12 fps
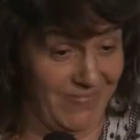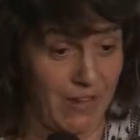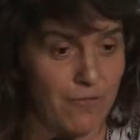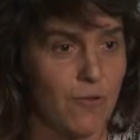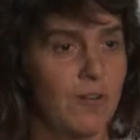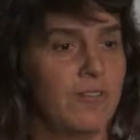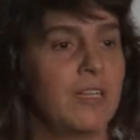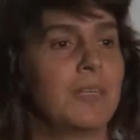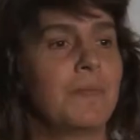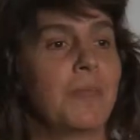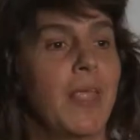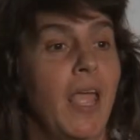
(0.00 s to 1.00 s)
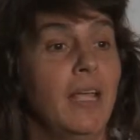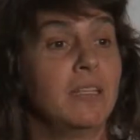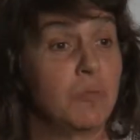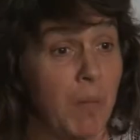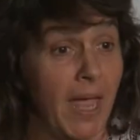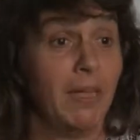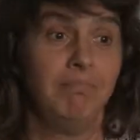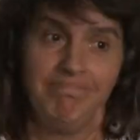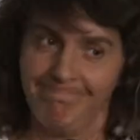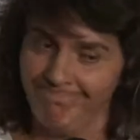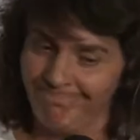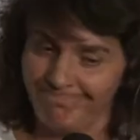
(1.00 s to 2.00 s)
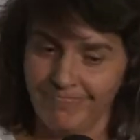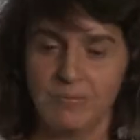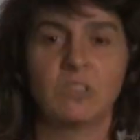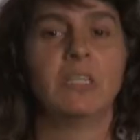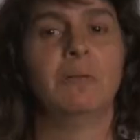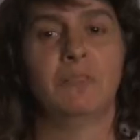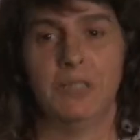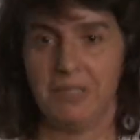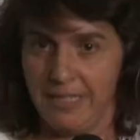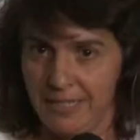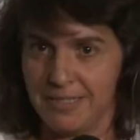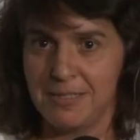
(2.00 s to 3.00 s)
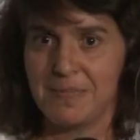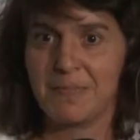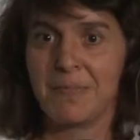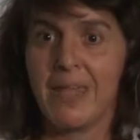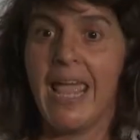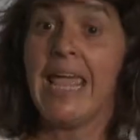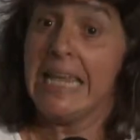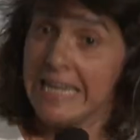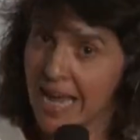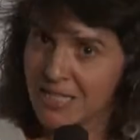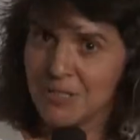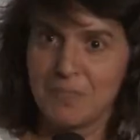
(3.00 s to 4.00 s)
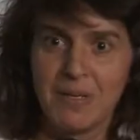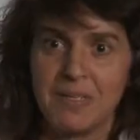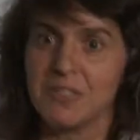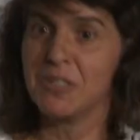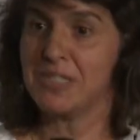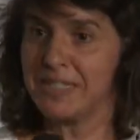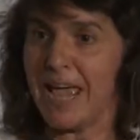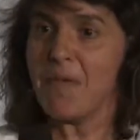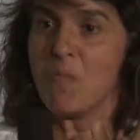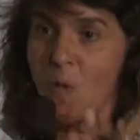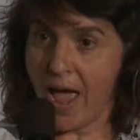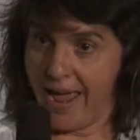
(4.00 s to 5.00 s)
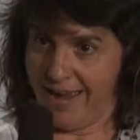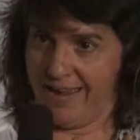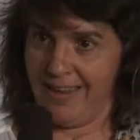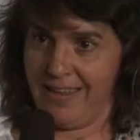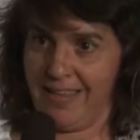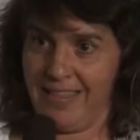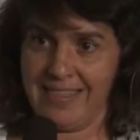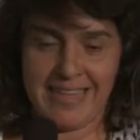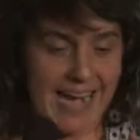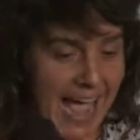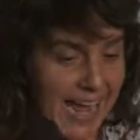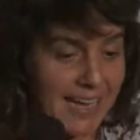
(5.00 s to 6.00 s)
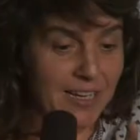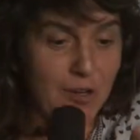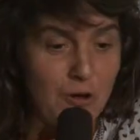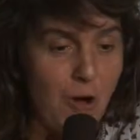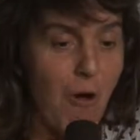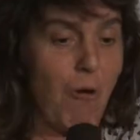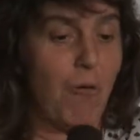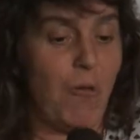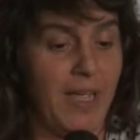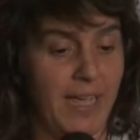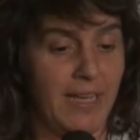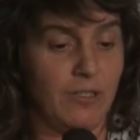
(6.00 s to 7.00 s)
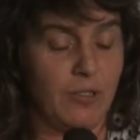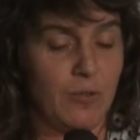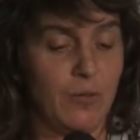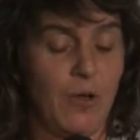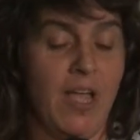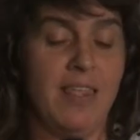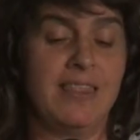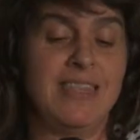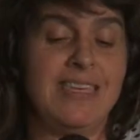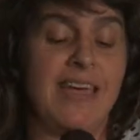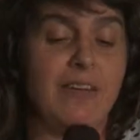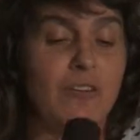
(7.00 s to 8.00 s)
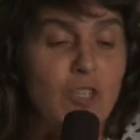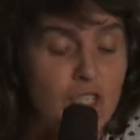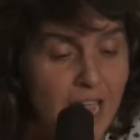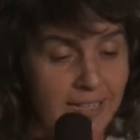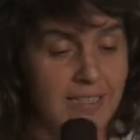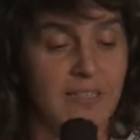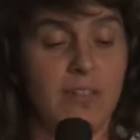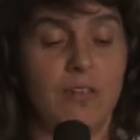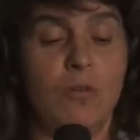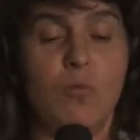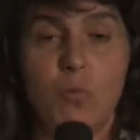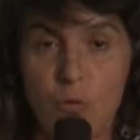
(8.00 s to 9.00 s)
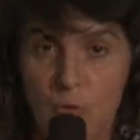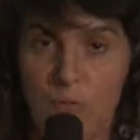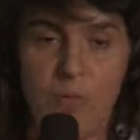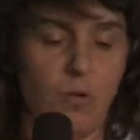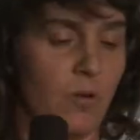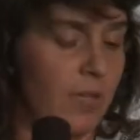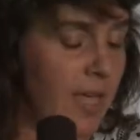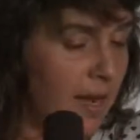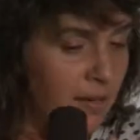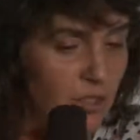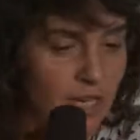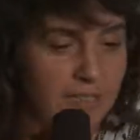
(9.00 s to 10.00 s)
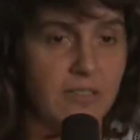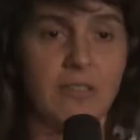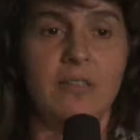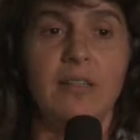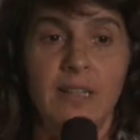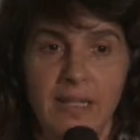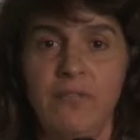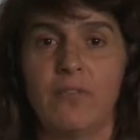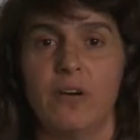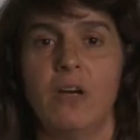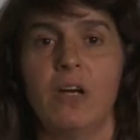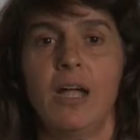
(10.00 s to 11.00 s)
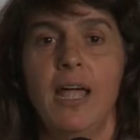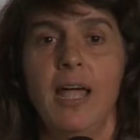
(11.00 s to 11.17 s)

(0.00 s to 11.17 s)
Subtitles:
full of it. Spain, some of it, yes. Yes, because the same way that I can go into the energetical womb or the energetical liver,